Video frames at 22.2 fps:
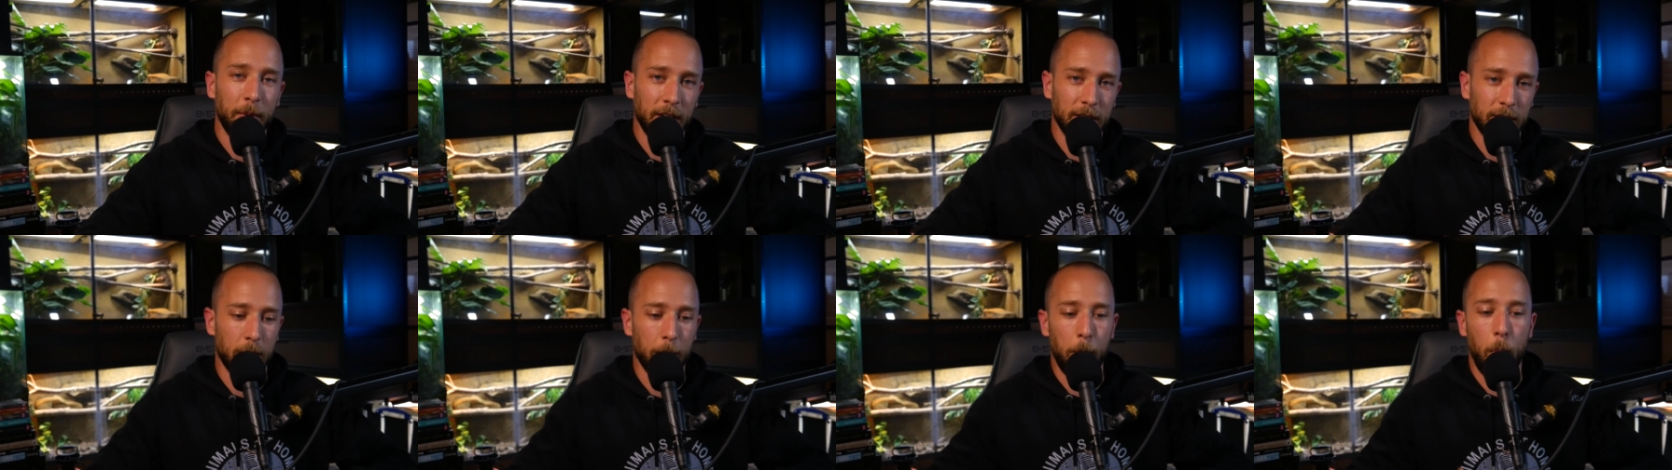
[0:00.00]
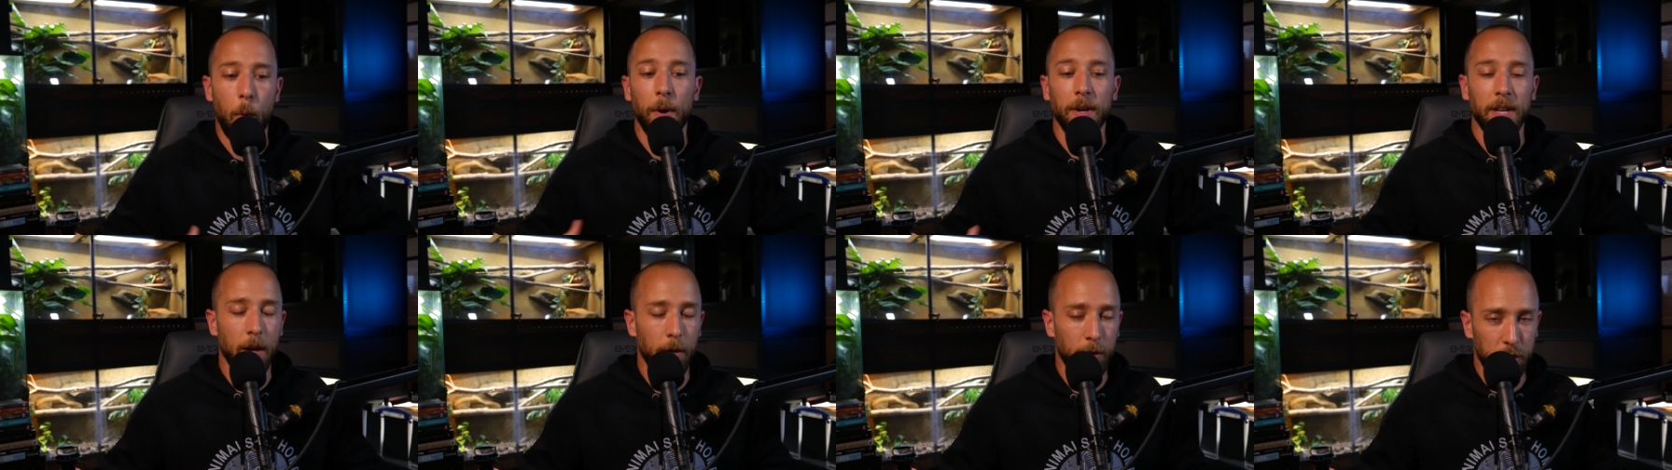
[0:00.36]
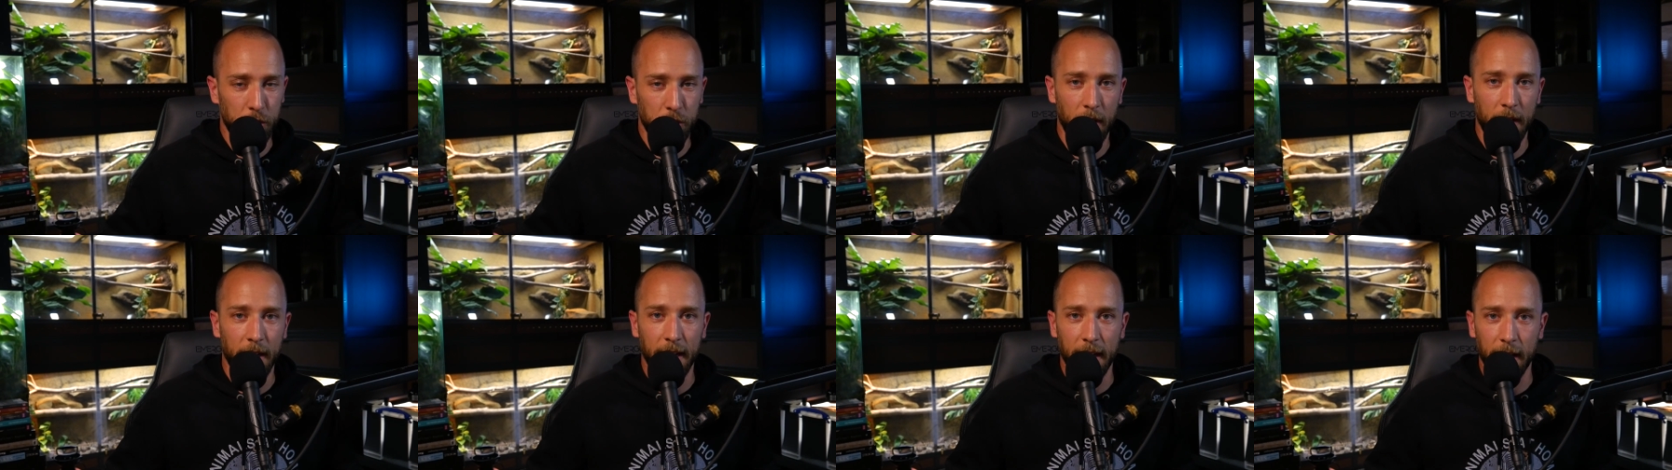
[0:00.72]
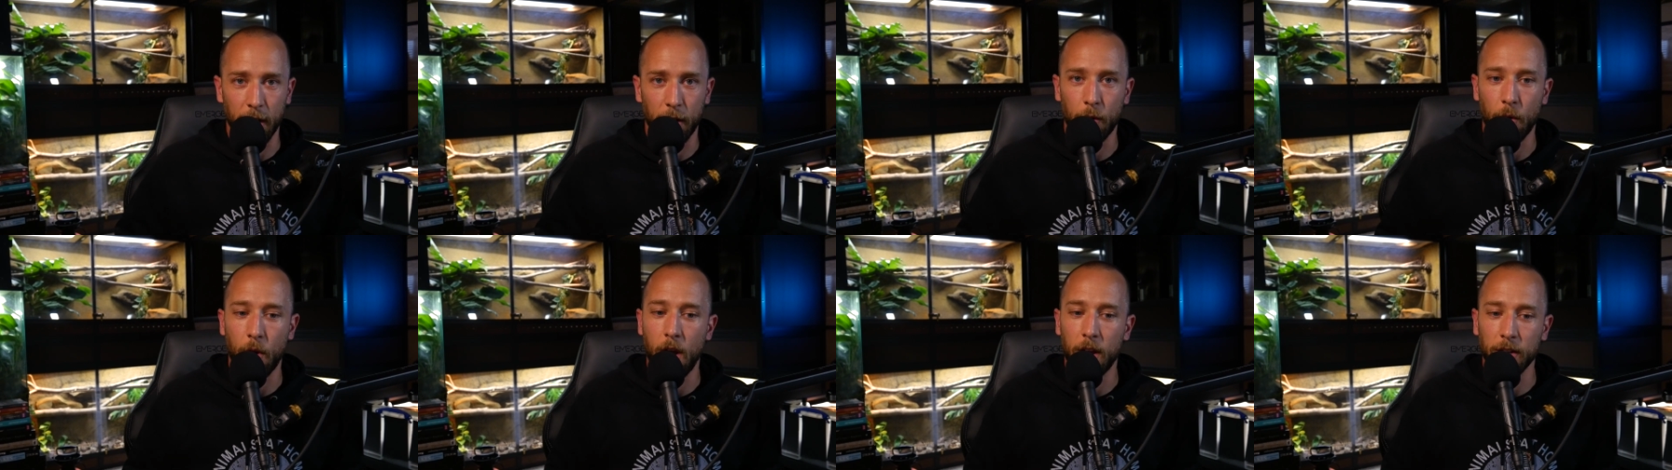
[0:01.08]
because the point I was trying to get
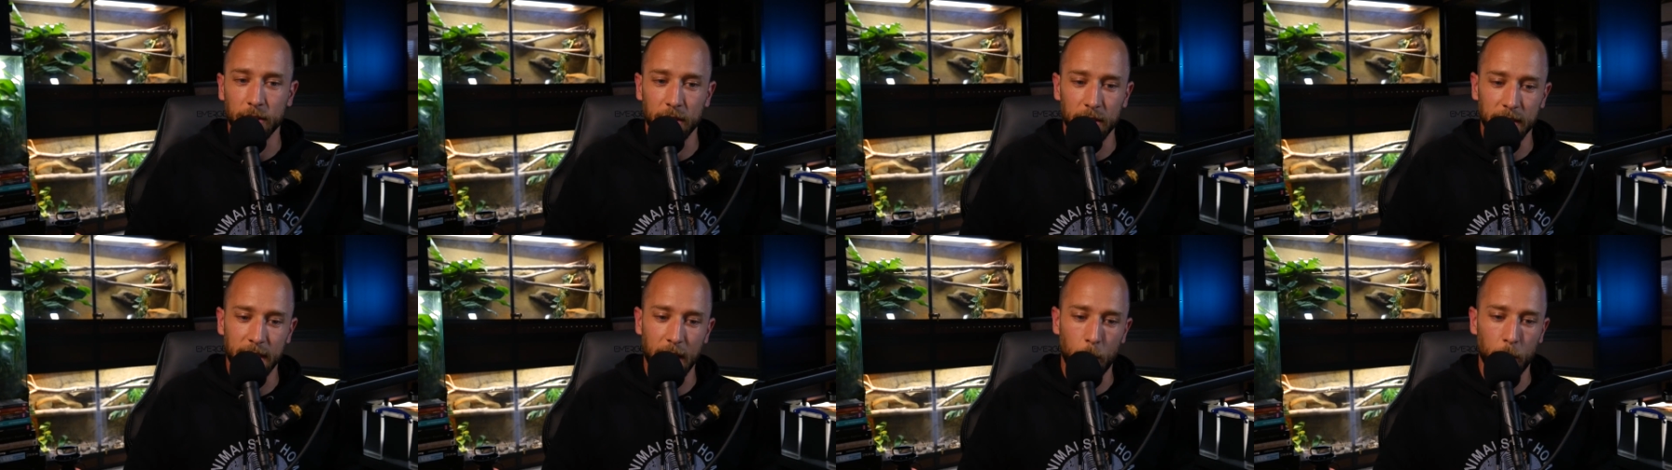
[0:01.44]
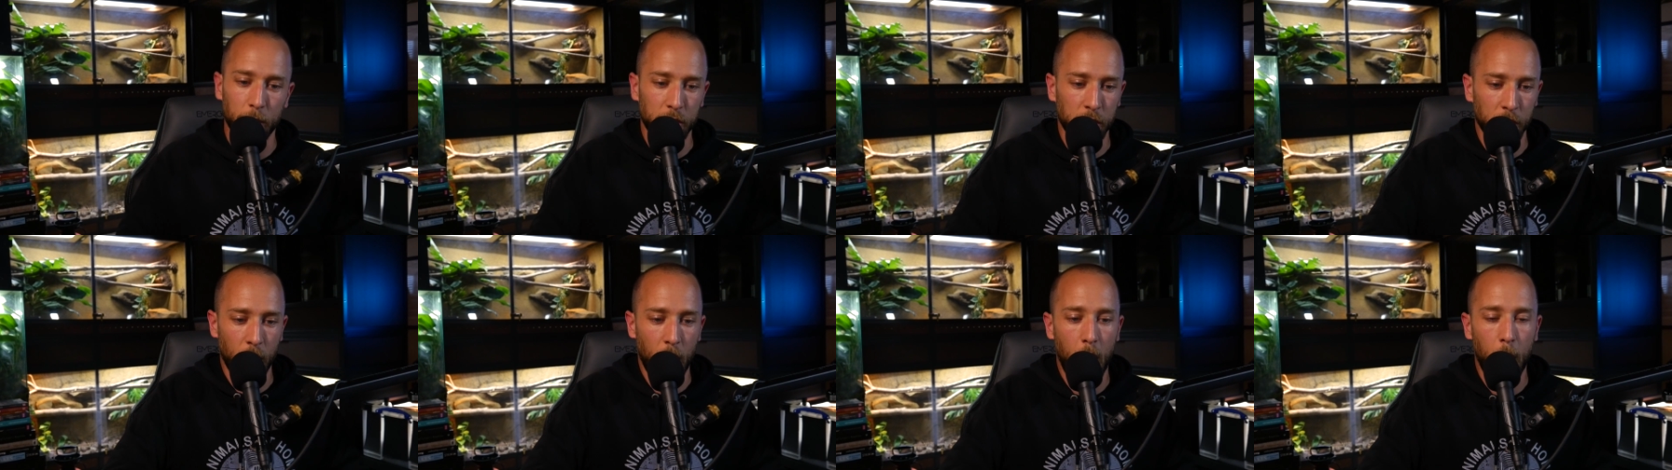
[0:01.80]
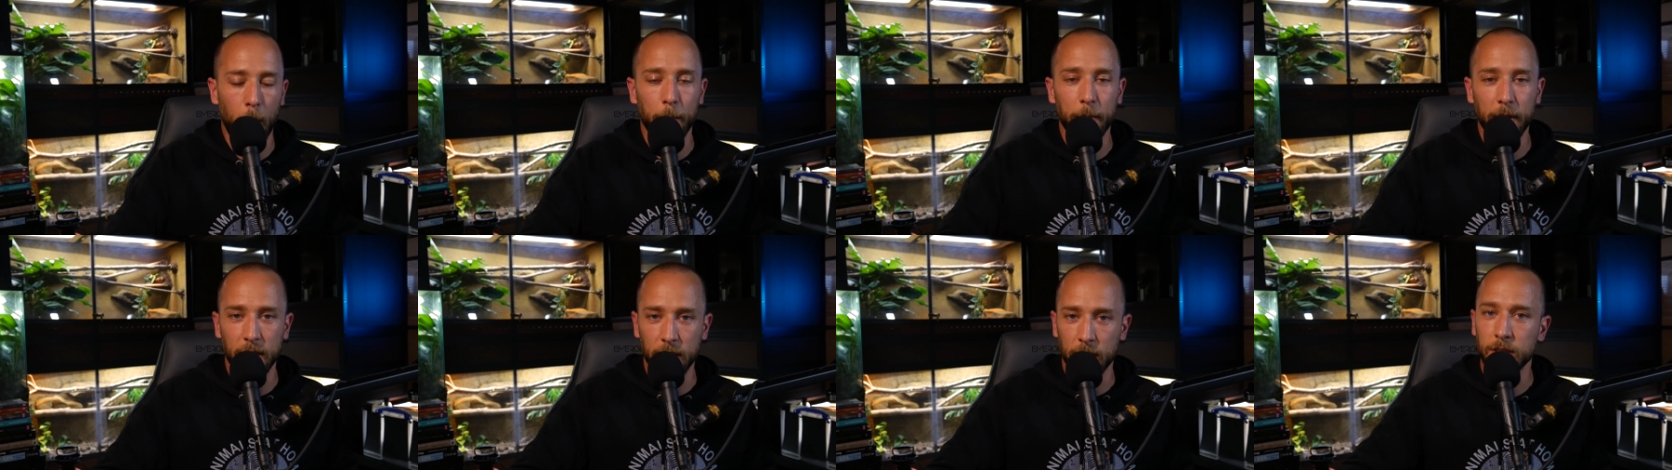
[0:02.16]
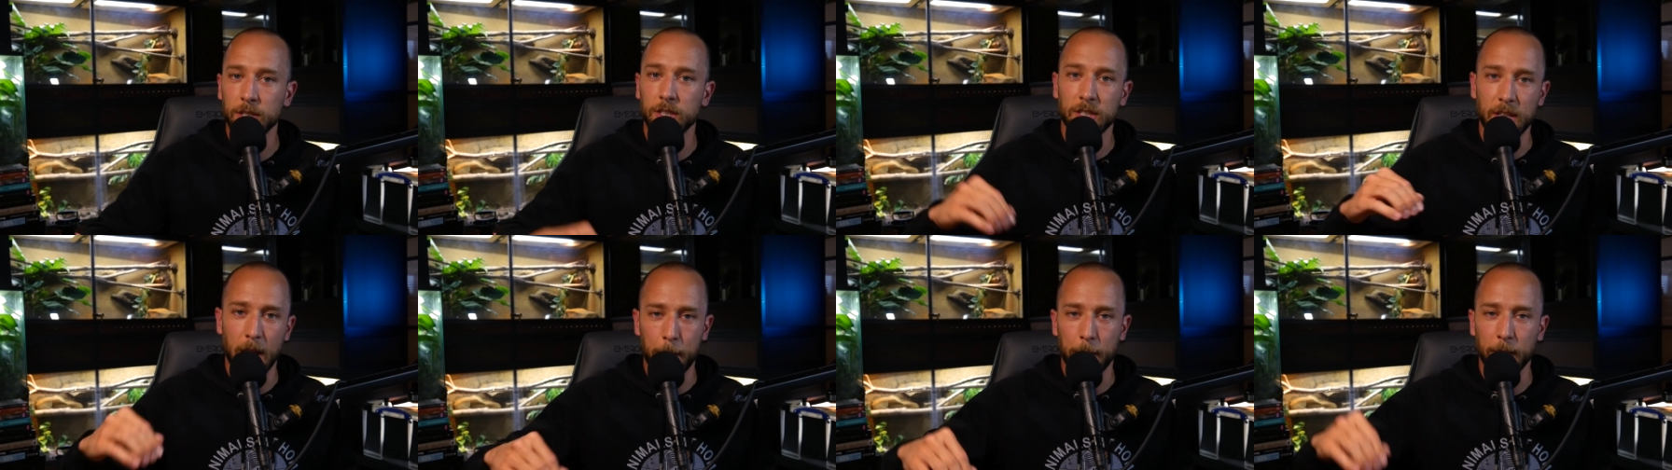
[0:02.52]
across is that we should all be
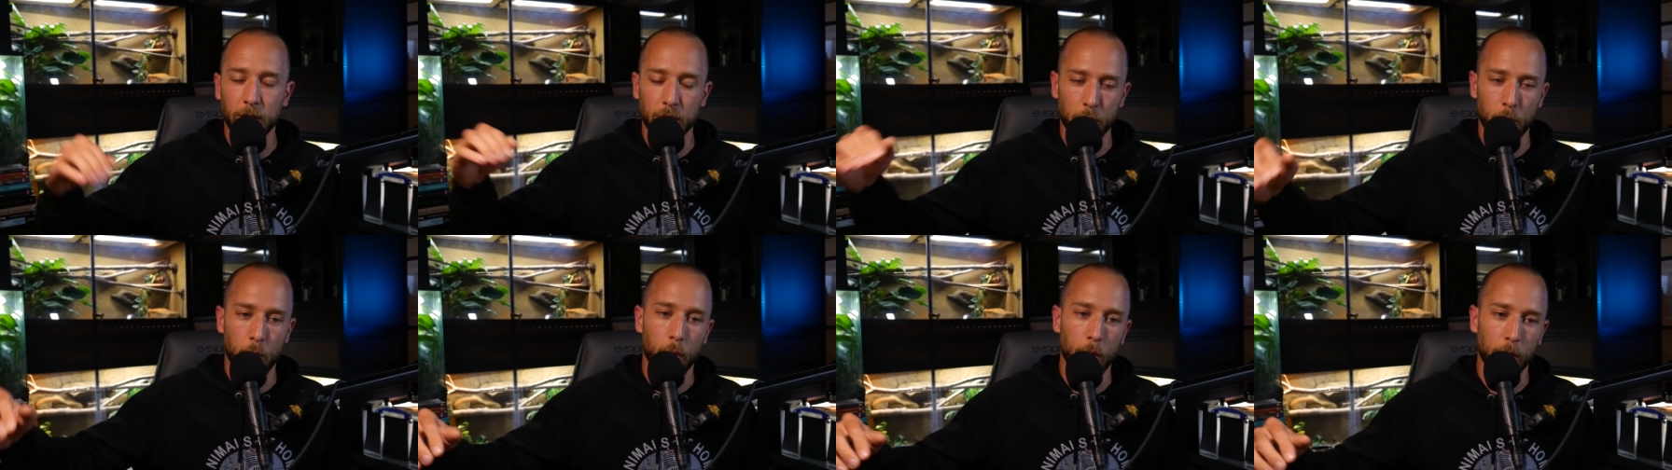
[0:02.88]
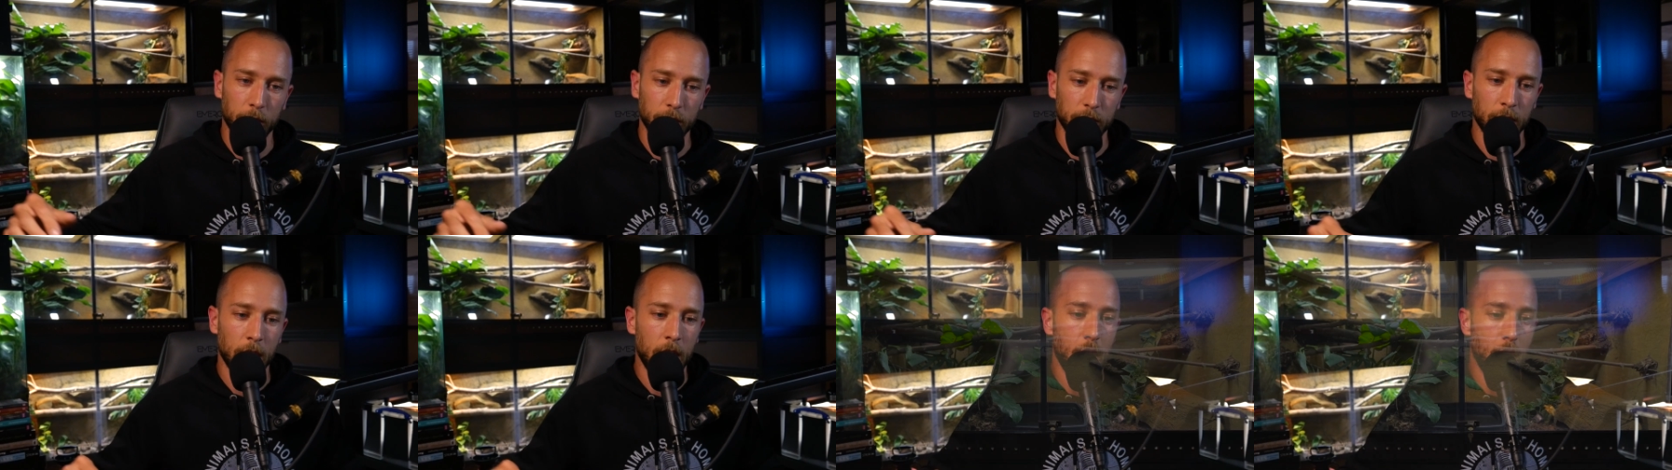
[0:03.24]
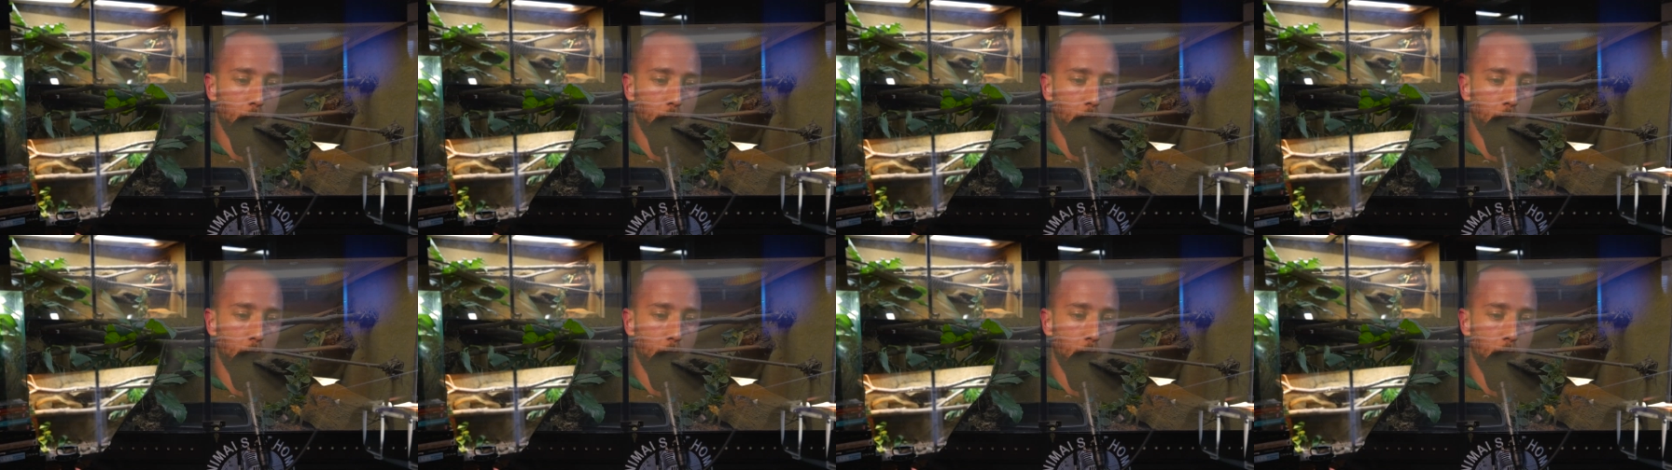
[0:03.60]
stepping towards